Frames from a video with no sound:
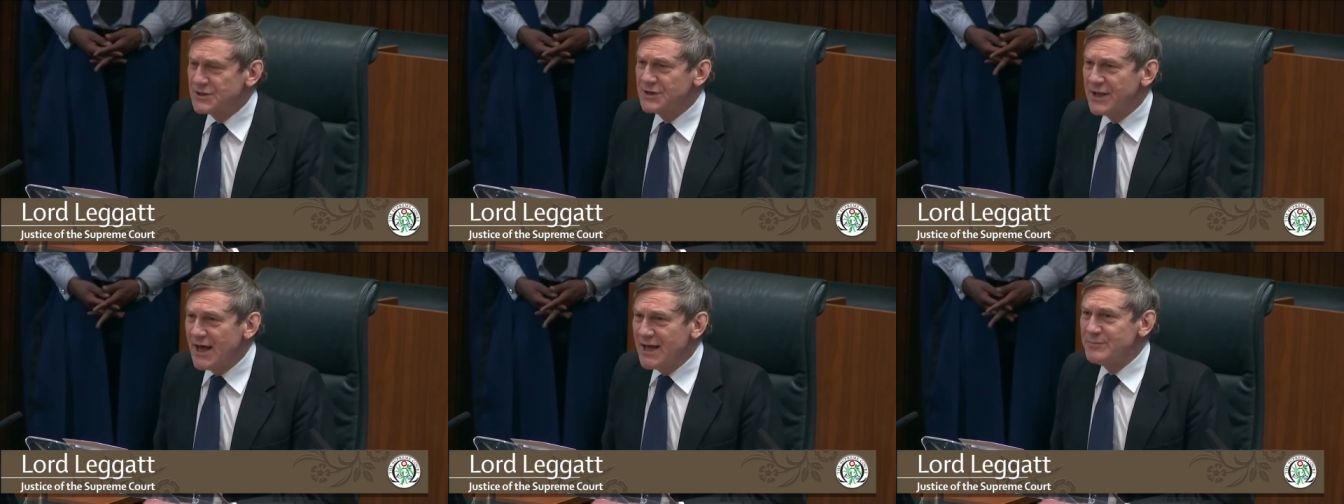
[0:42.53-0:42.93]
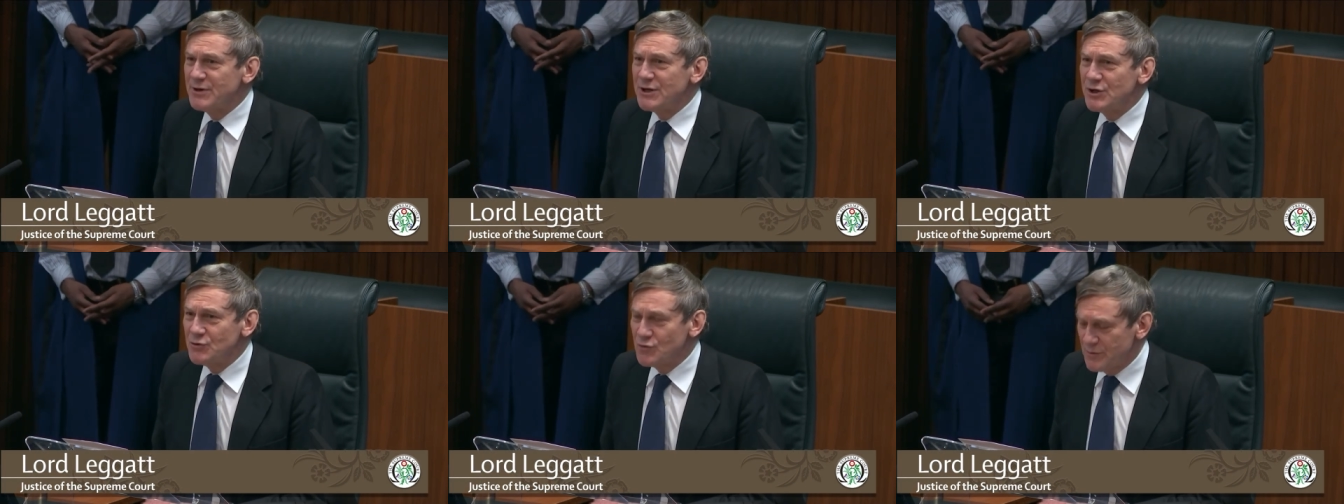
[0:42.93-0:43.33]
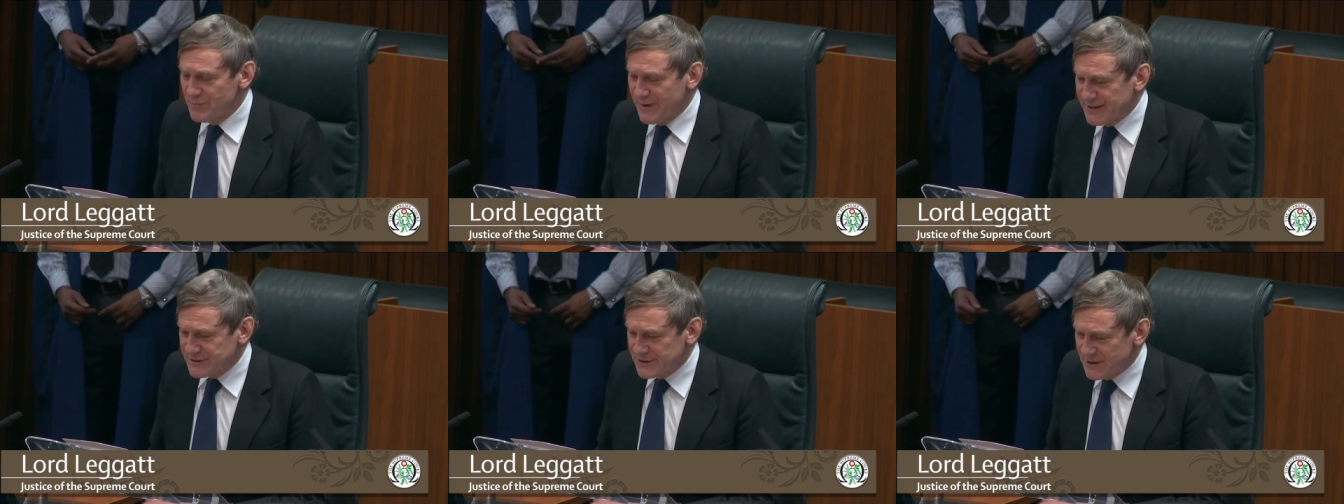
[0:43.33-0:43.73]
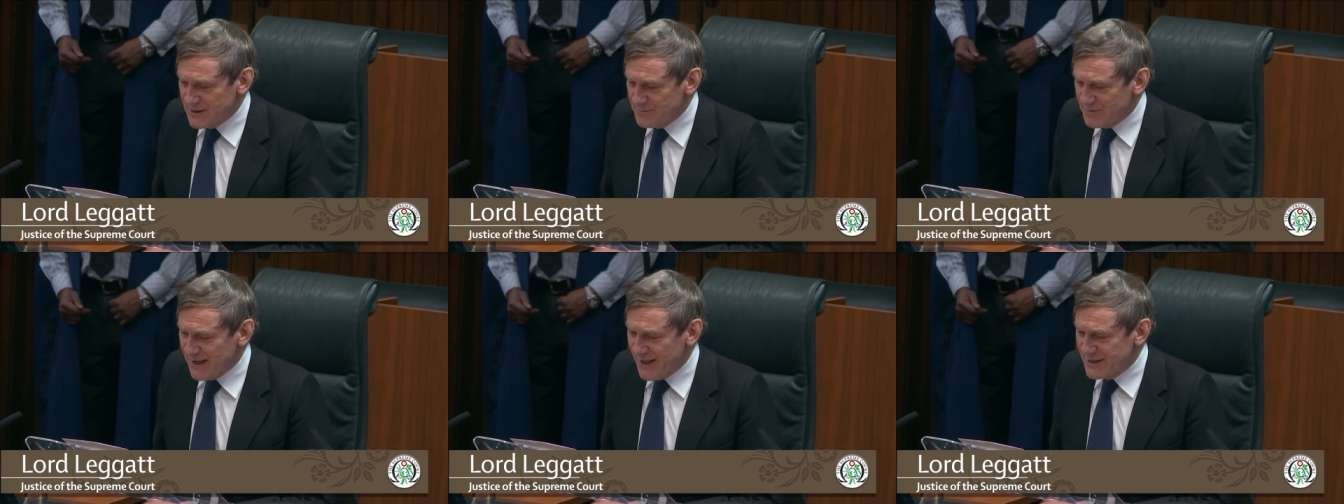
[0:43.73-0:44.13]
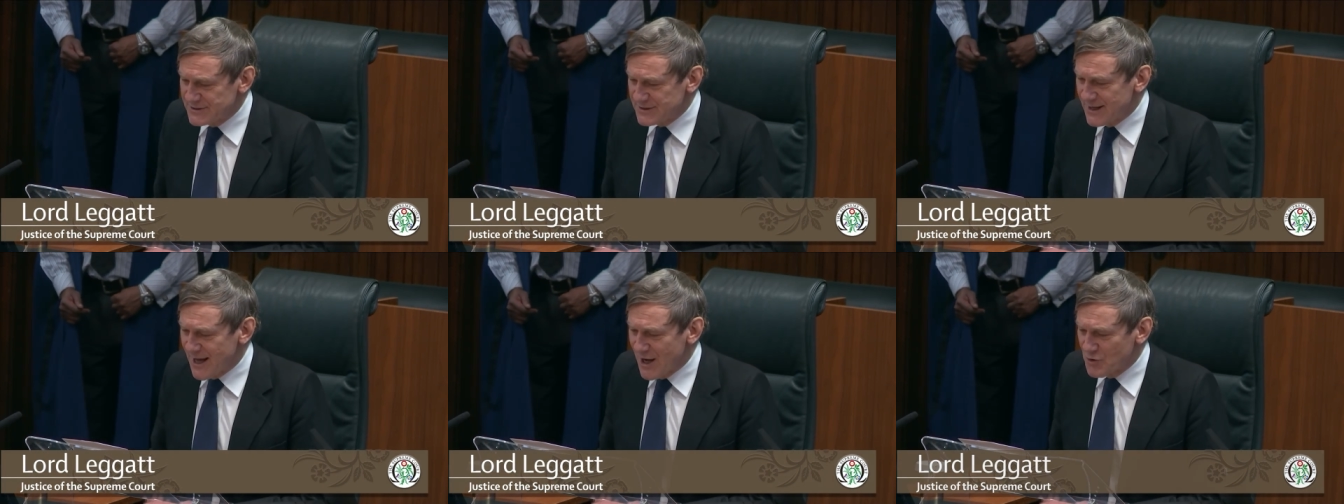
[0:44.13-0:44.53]
the neighbour who repeatedly
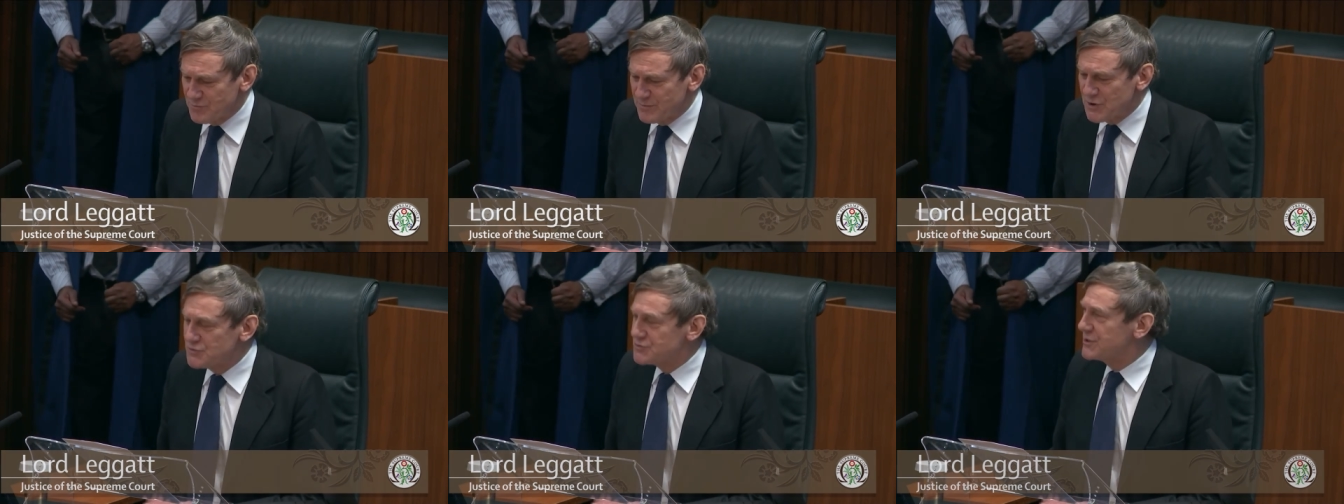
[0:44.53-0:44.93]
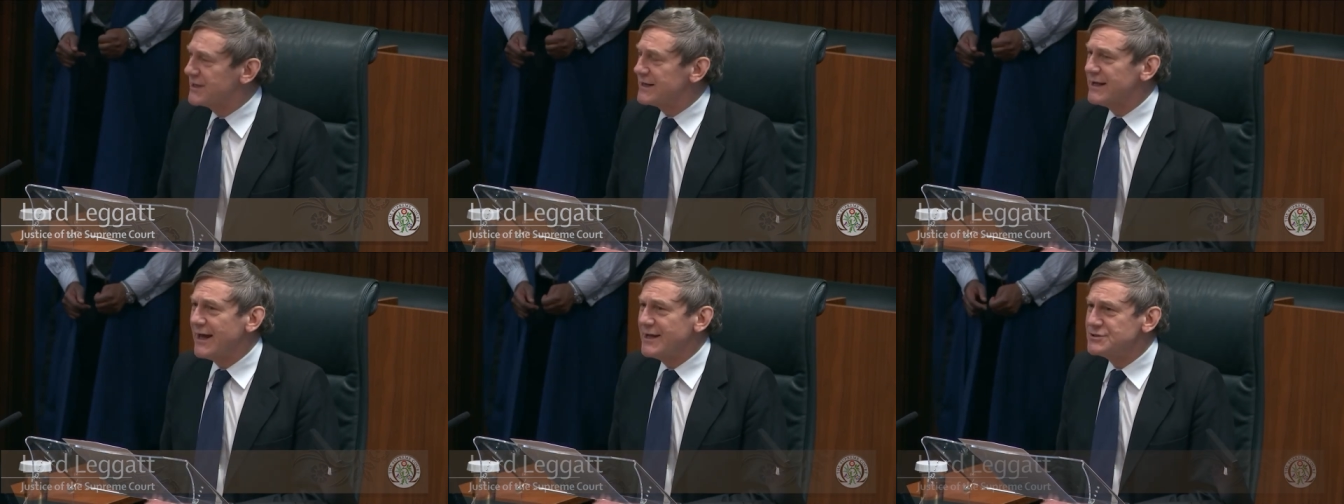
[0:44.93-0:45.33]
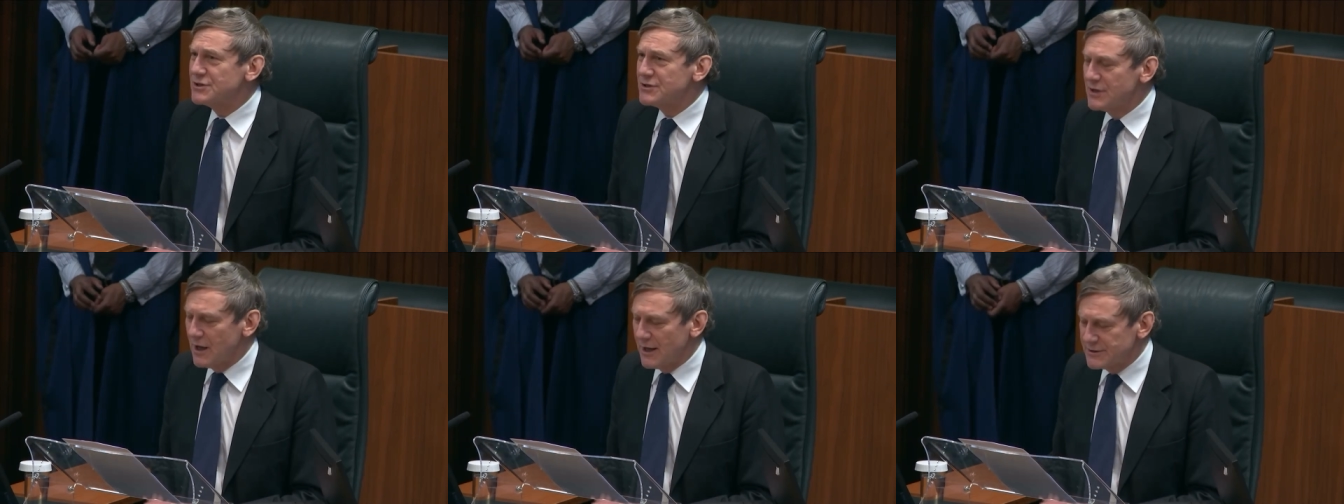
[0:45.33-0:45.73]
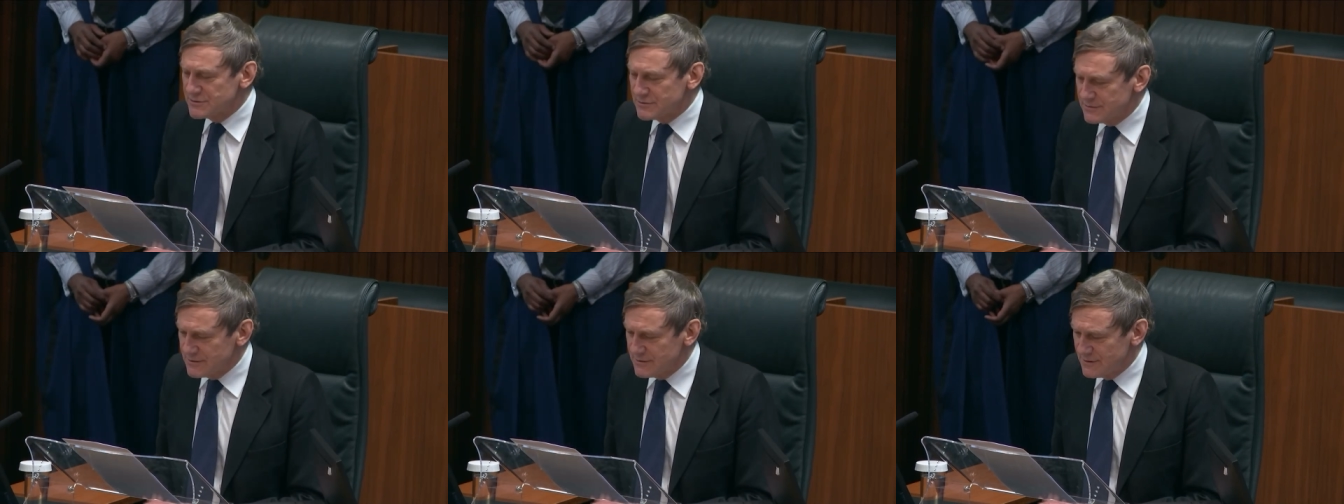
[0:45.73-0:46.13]
plays loud music late at night